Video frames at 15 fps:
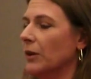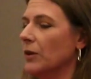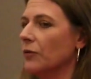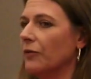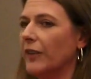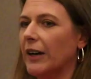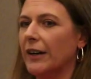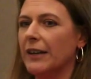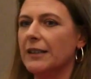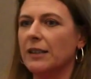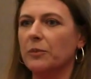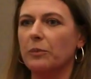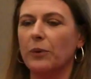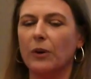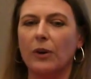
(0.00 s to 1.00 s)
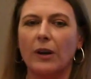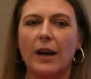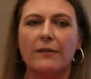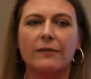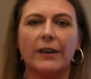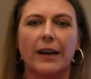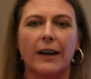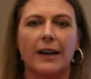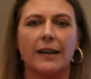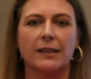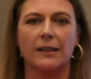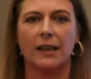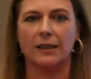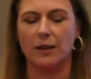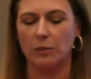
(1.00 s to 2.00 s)
And it's very simple and very
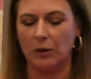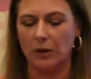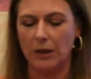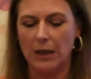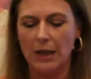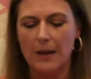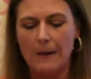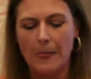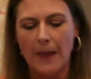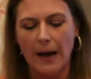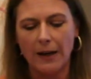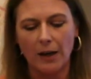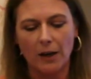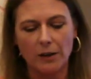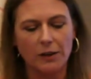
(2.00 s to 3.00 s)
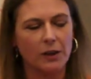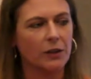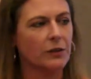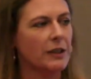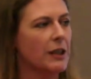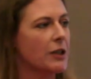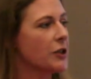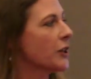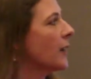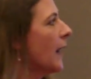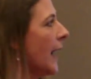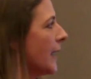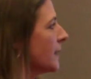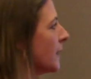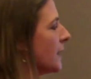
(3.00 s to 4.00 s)
accessible. I also teach
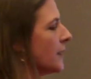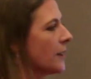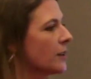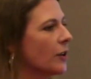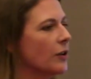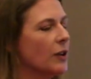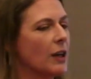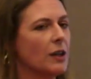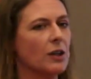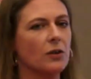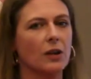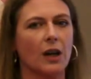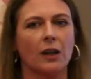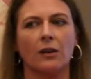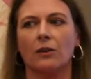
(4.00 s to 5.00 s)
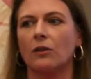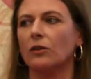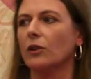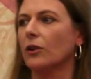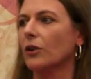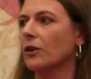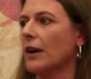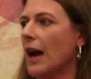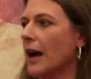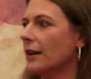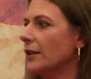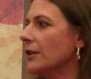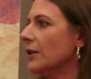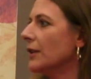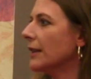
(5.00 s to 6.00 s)
classes so that you can learn how
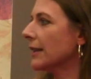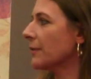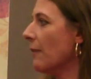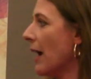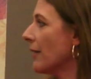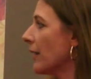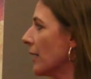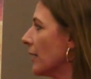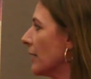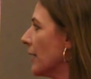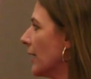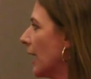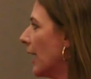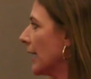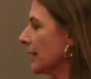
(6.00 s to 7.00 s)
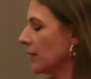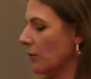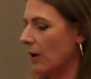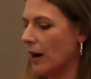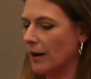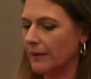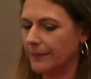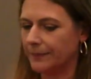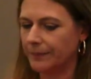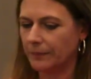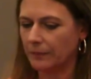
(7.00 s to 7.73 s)
to do this method as well.